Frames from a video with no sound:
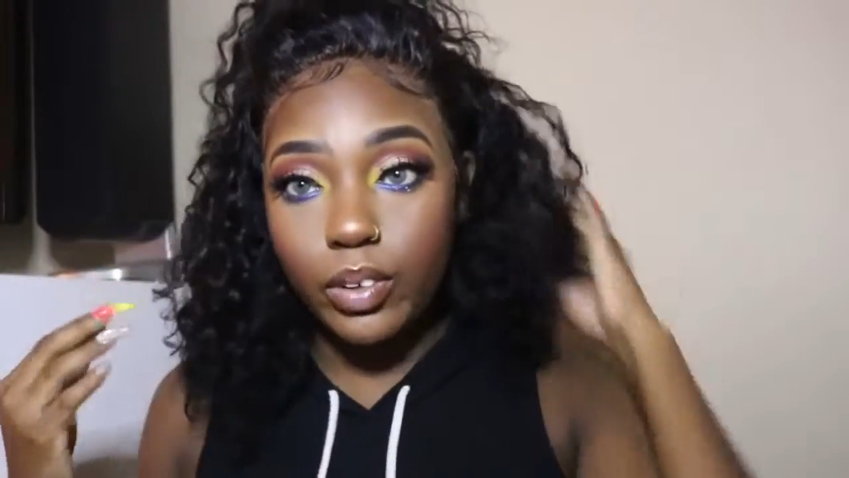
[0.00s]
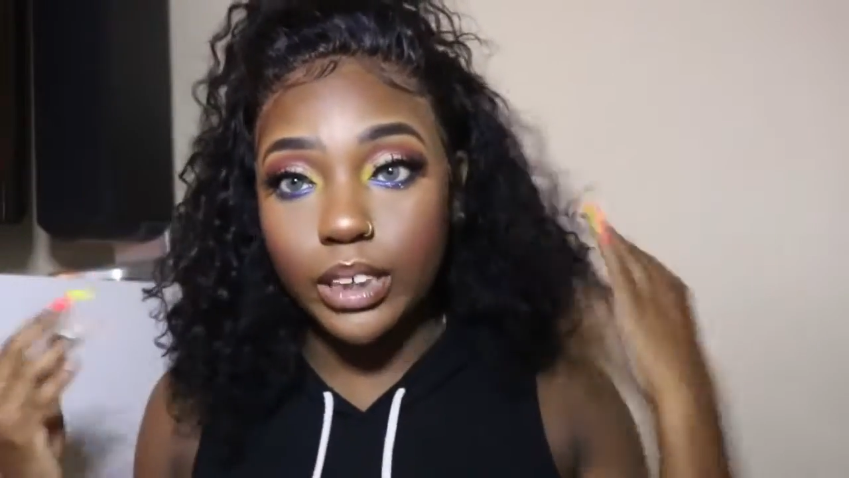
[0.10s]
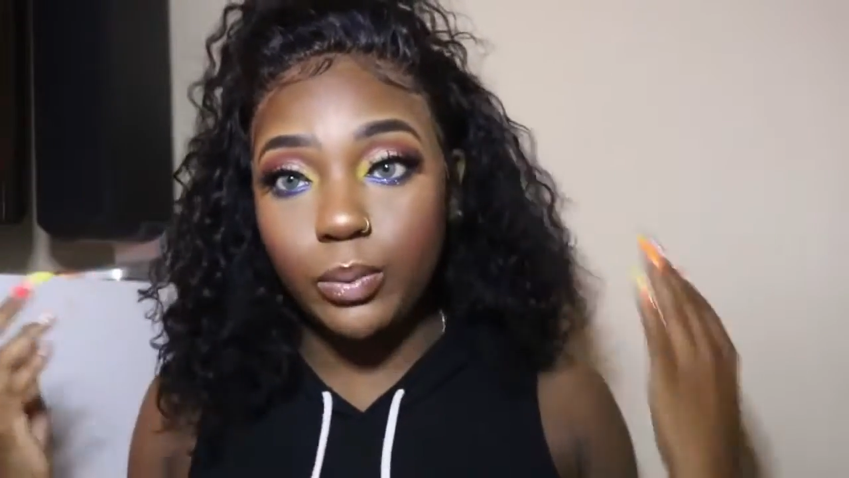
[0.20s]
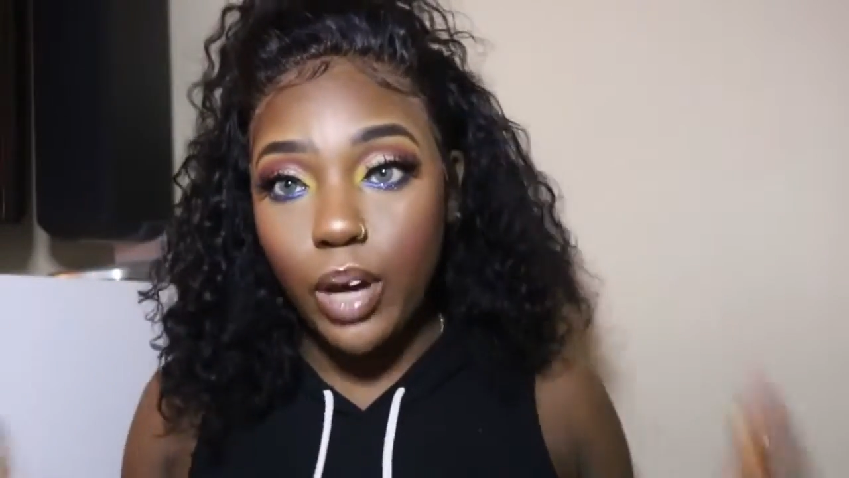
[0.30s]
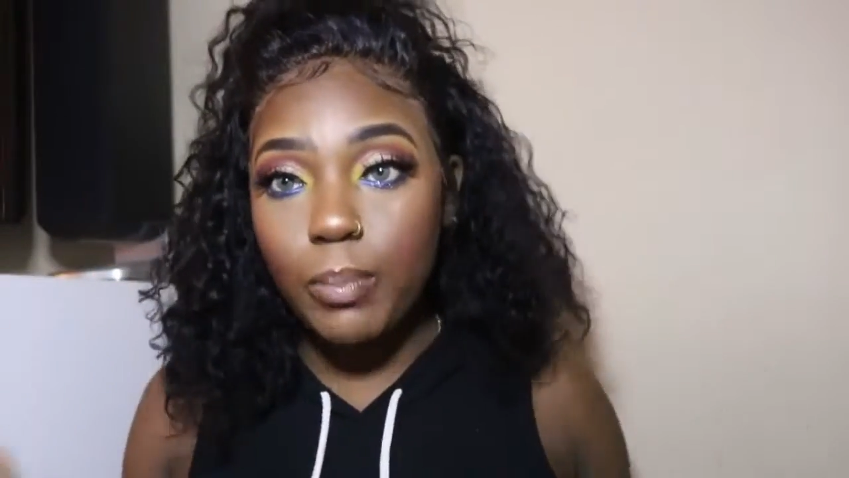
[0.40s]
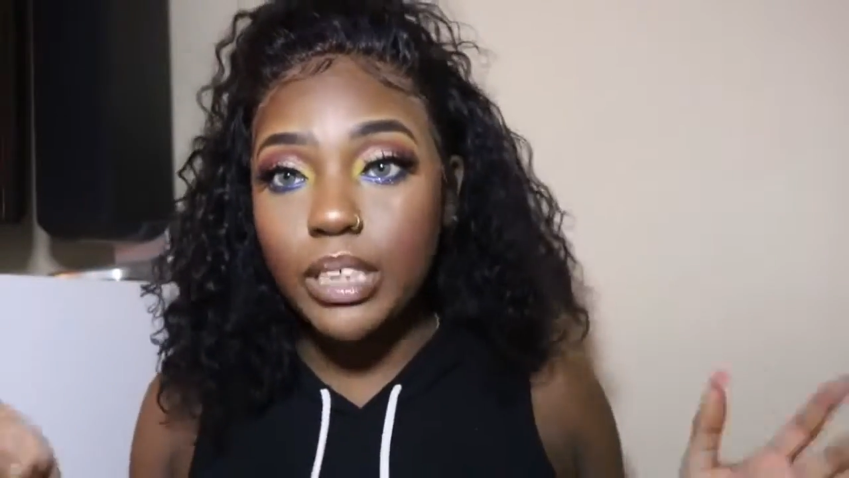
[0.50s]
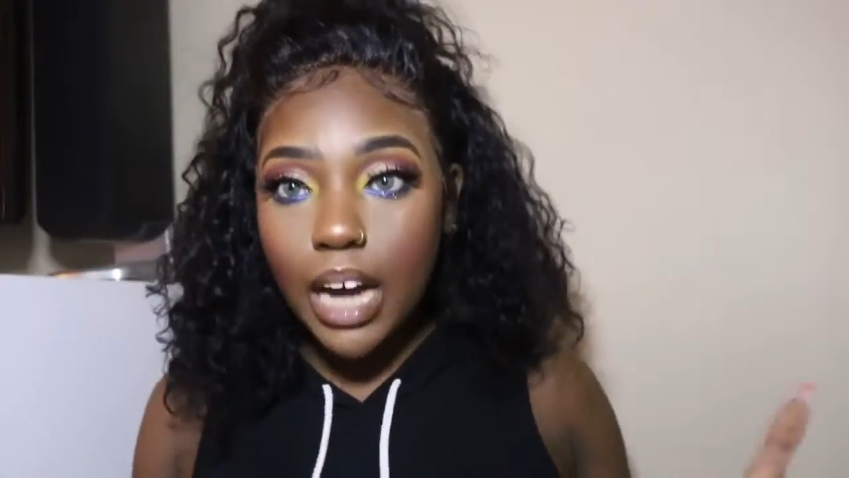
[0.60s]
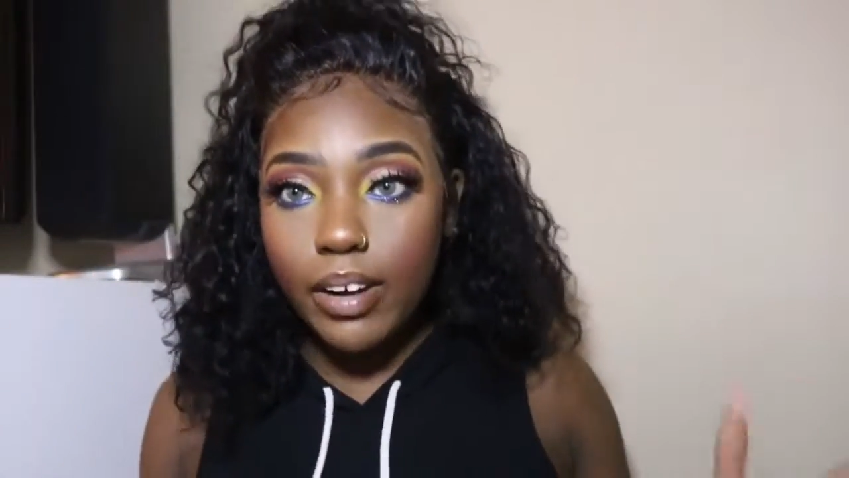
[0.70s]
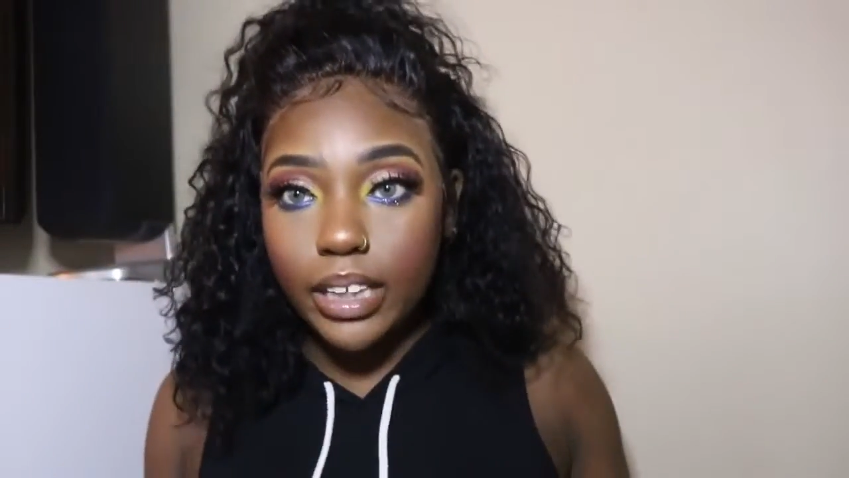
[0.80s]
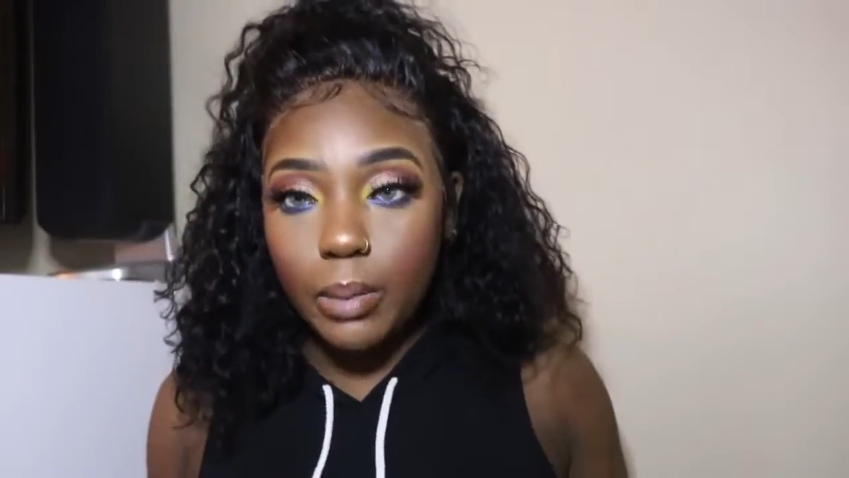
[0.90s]
cute as well,
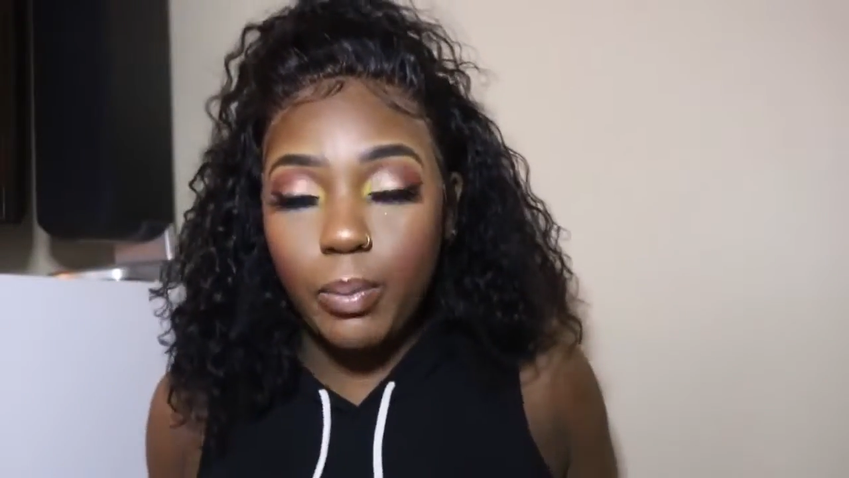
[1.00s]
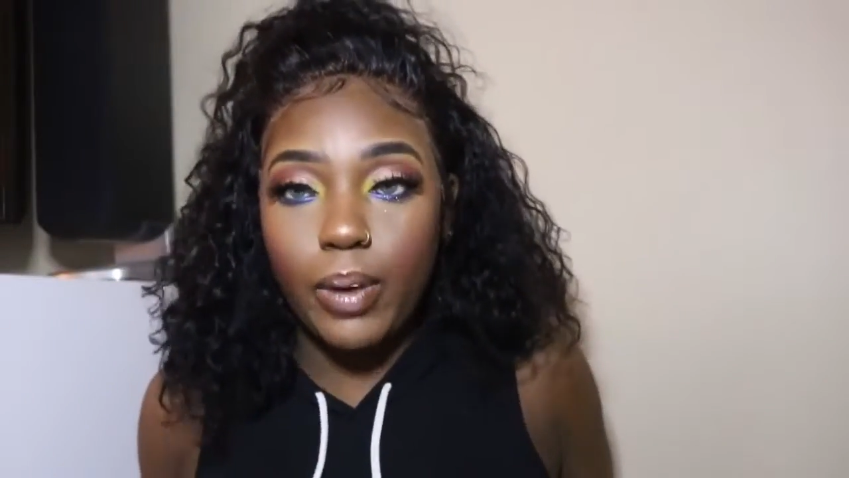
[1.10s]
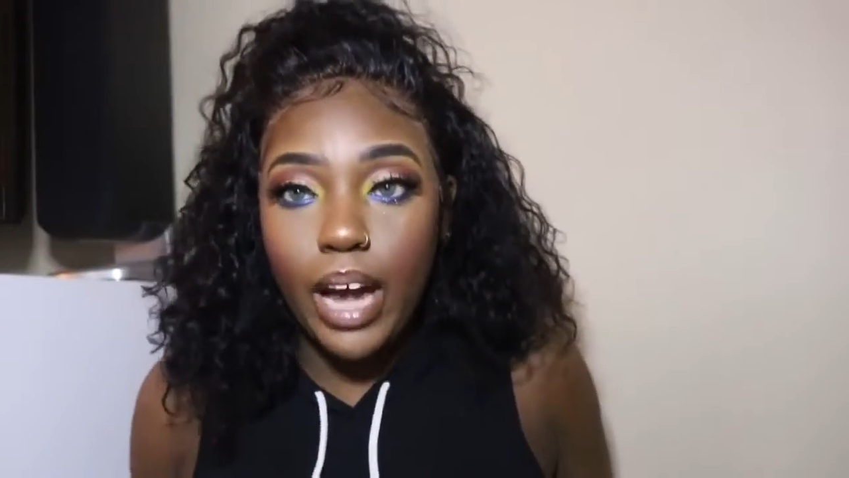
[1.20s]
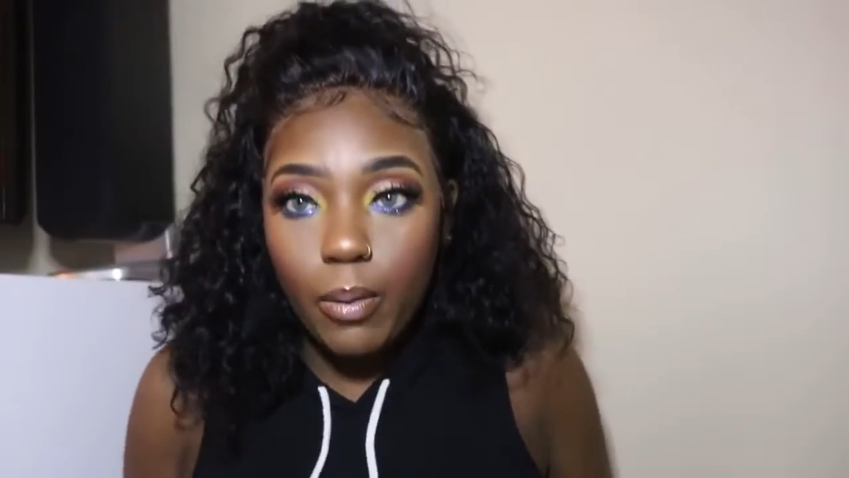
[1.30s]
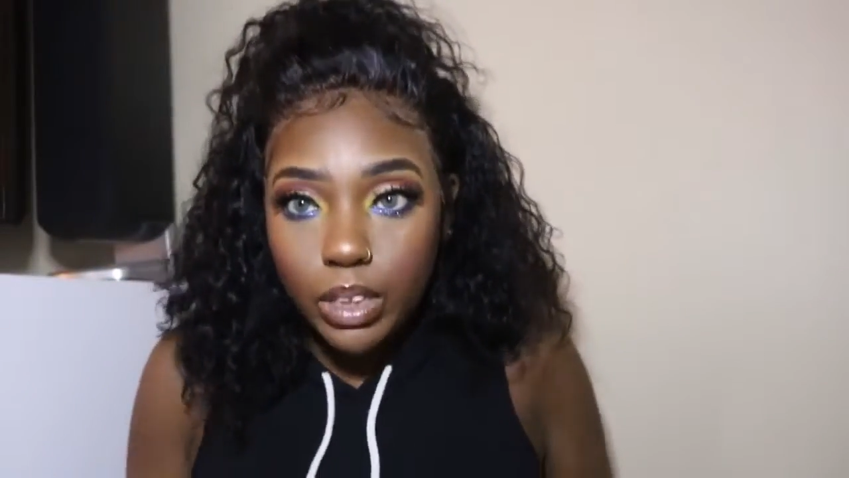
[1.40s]
but y'all get the point.